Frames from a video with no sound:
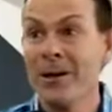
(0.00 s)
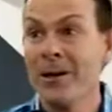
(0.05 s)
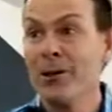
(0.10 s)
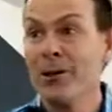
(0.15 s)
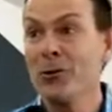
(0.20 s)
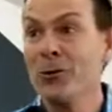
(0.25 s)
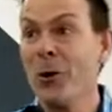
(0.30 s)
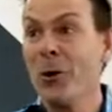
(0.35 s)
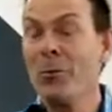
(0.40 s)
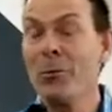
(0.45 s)

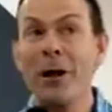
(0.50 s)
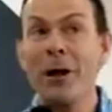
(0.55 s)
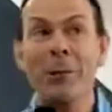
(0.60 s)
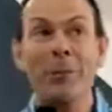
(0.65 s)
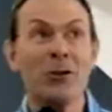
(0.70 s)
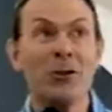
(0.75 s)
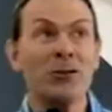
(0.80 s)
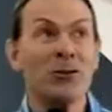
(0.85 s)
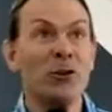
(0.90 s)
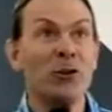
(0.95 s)
So I put up
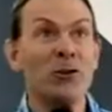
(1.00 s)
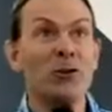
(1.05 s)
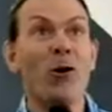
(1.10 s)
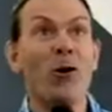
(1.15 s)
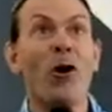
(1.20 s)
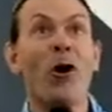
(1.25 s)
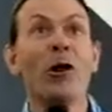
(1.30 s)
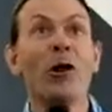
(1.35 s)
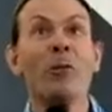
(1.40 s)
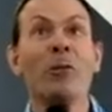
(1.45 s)
these two
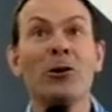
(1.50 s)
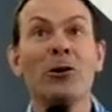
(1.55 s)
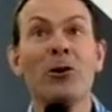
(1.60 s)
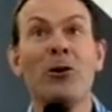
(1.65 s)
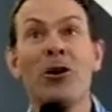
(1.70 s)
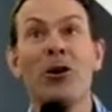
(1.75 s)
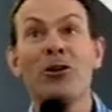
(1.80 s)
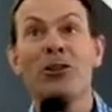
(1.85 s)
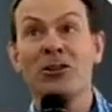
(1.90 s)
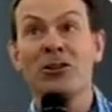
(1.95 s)
Hollywood
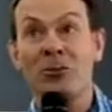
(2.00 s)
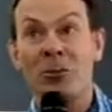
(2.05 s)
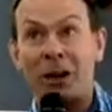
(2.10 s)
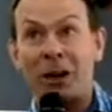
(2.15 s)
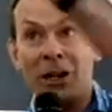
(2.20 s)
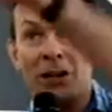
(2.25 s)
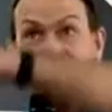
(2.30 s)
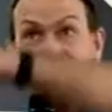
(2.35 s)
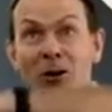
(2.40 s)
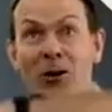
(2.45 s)
lights, one
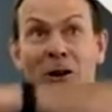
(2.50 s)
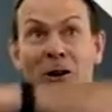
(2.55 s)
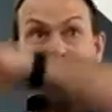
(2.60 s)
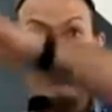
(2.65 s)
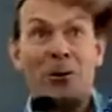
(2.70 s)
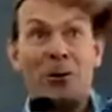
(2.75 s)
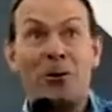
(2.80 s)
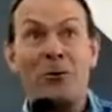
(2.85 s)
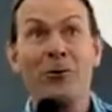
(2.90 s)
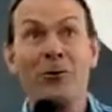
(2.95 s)
each side of the
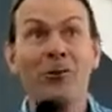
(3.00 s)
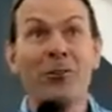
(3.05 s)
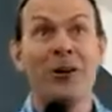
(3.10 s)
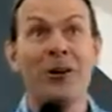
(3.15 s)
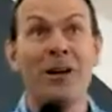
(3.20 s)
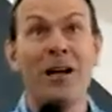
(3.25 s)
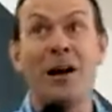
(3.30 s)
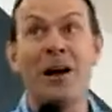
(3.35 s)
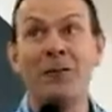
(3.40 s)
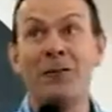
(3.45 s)
mirror. Was
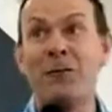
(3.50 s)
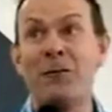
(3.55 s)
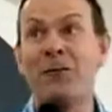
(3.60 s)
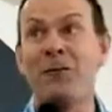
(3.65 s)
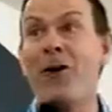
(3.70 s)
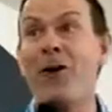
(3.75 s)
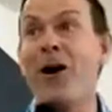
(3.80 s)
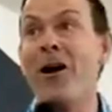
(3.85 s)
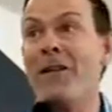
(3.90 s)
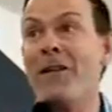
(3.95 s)
after
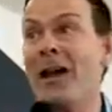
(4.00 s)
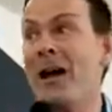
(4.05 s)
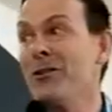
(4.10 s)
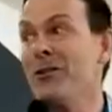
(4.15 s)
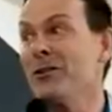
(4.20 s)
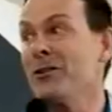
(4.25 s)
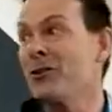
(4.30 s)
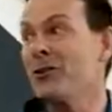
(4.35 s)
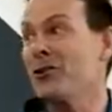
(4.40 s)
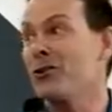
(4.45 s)
5
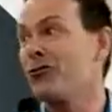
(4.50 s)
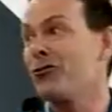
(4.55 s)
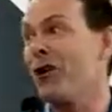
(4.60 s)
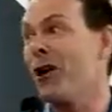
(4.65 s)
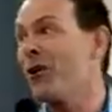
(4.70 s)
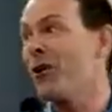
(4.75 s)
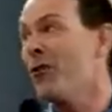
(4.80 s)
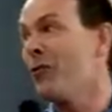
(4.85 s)
hours of struggle,